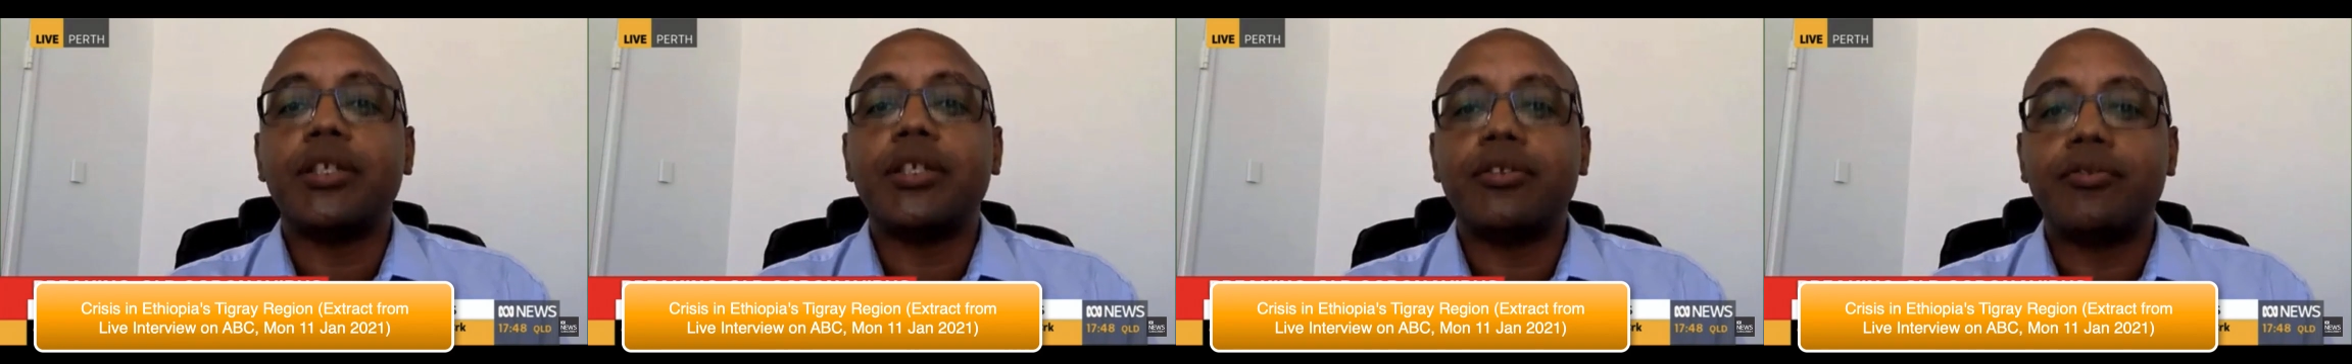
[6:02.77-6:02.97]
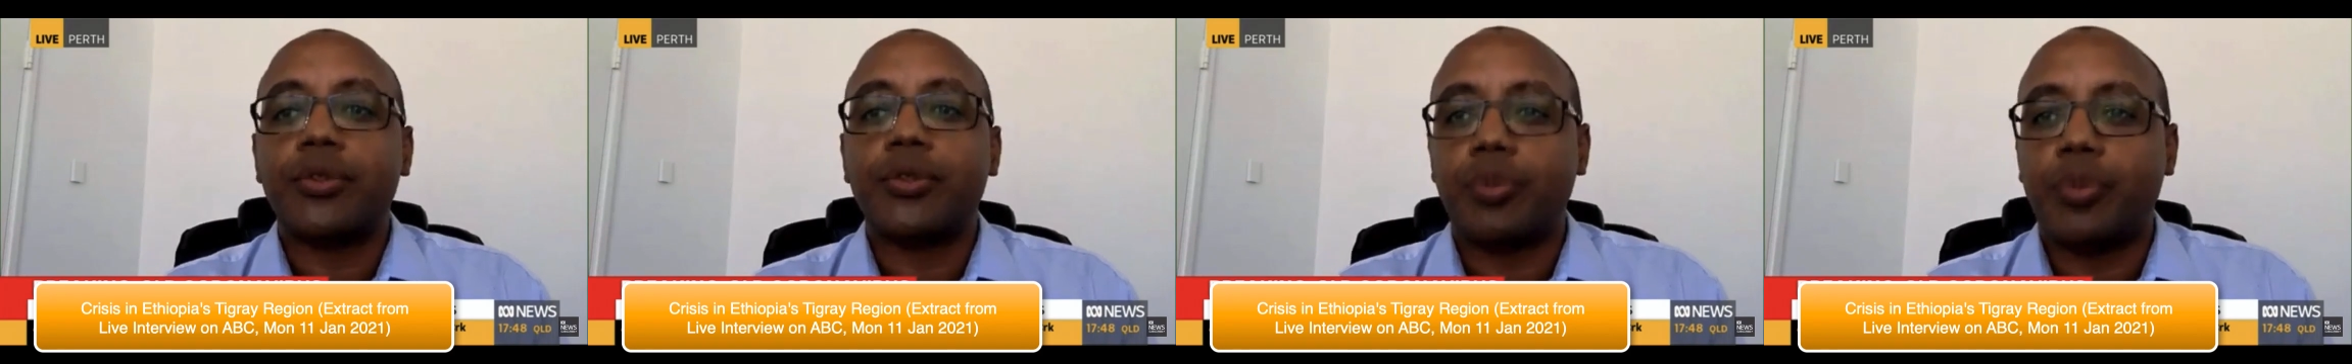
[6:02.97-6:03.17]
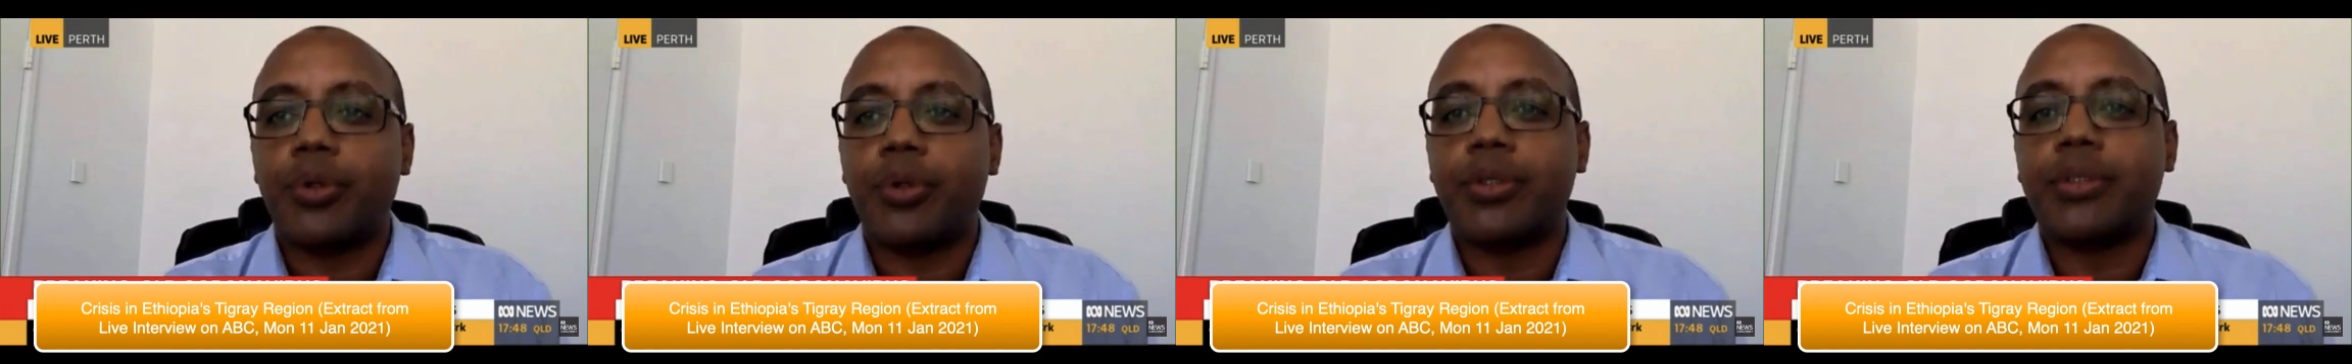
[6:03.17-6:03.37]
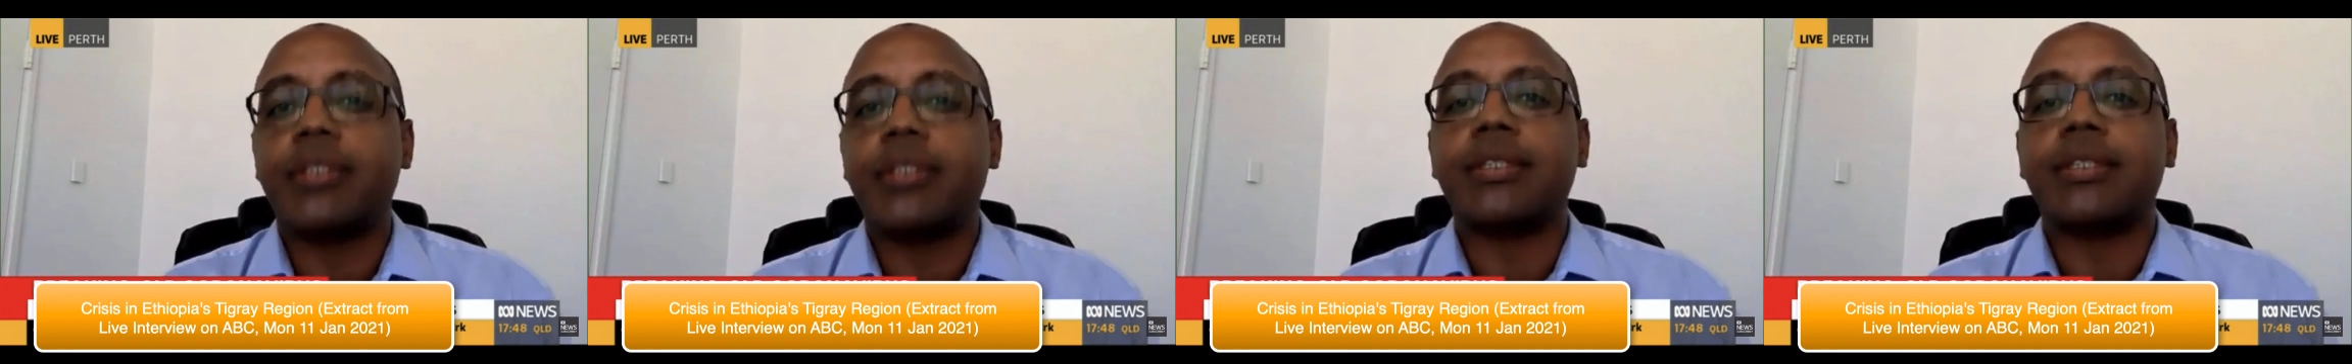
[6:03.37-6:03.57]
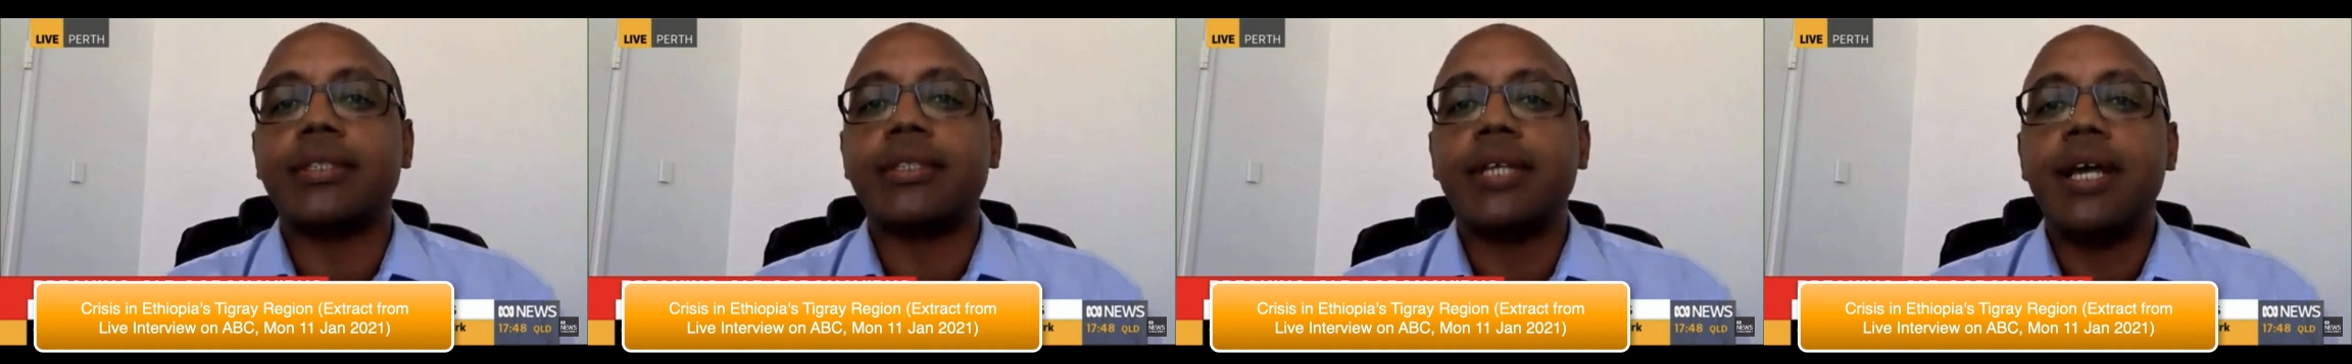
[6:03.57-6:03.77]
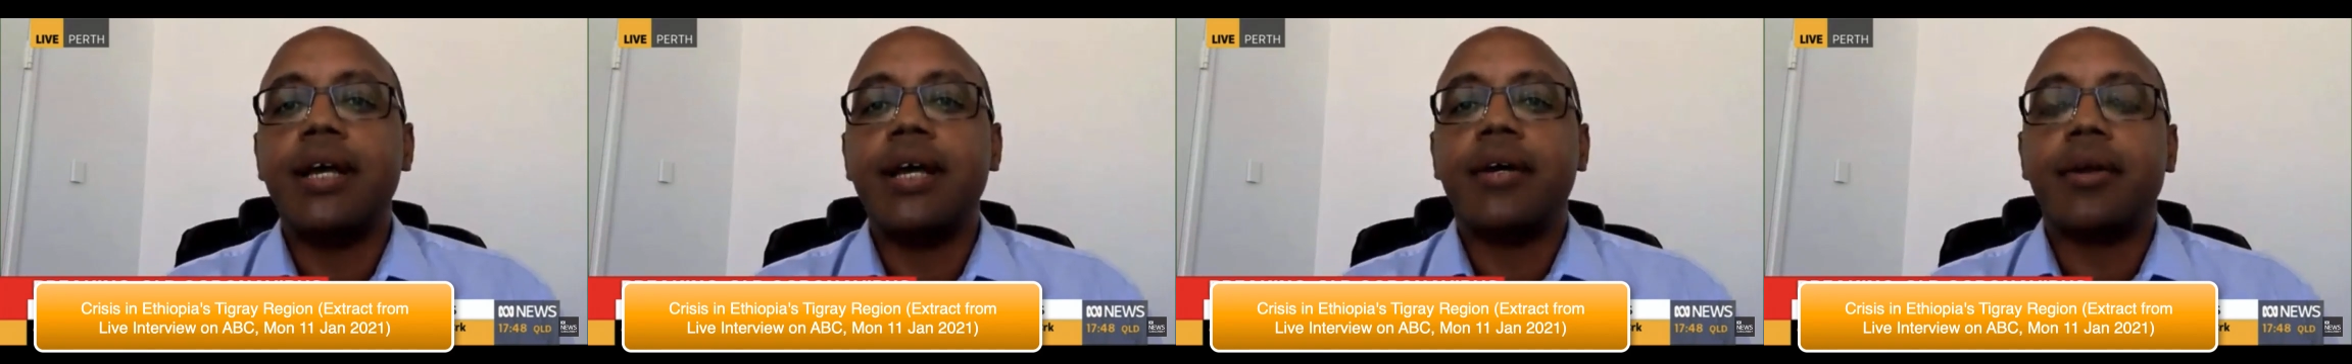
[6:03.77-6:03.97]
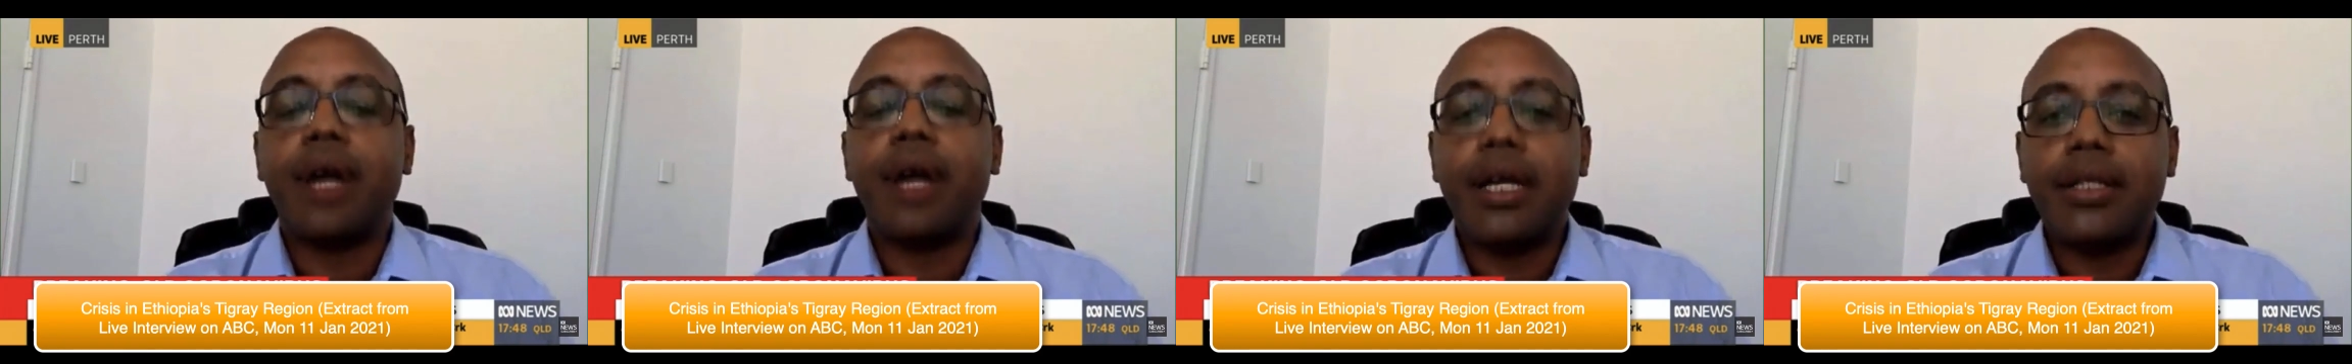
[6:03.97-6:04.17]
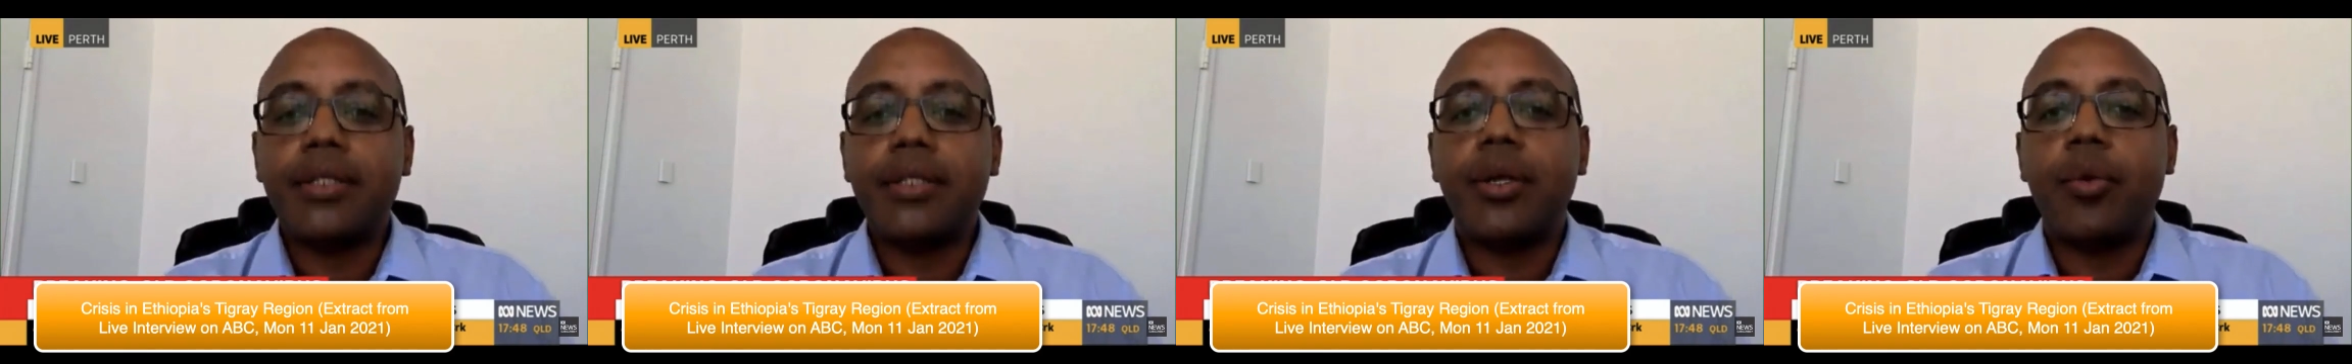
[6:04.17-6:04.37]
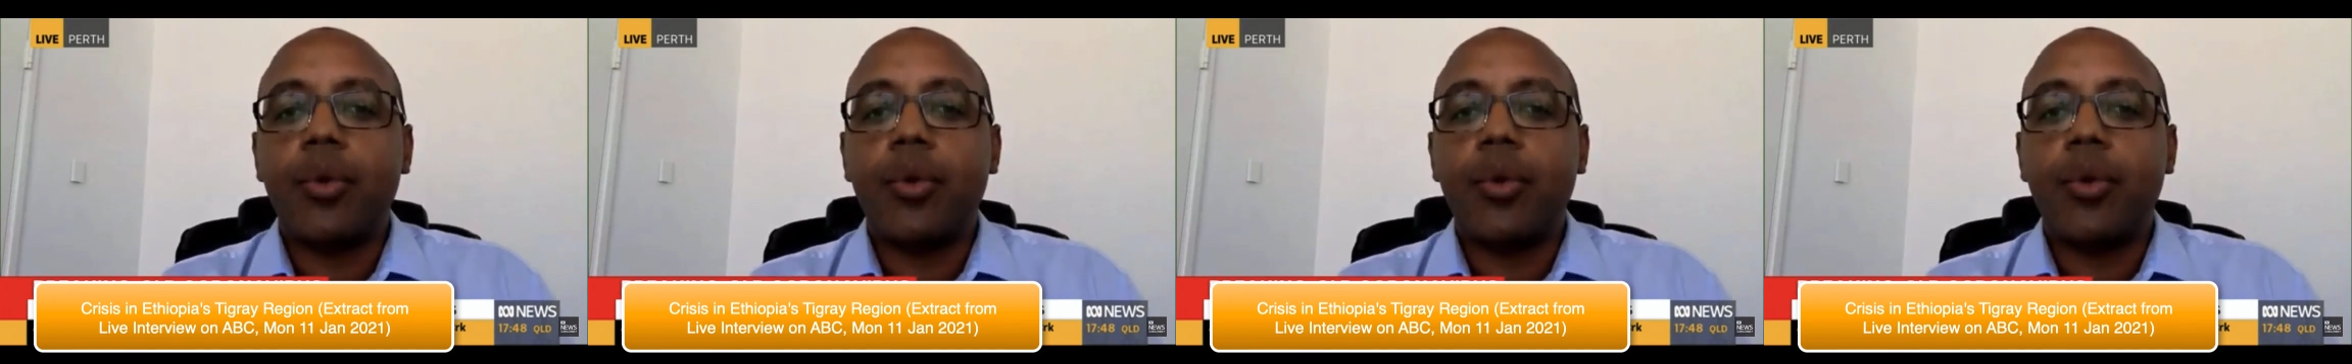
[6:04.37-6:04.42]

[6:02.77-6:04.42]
for the politics. Right now,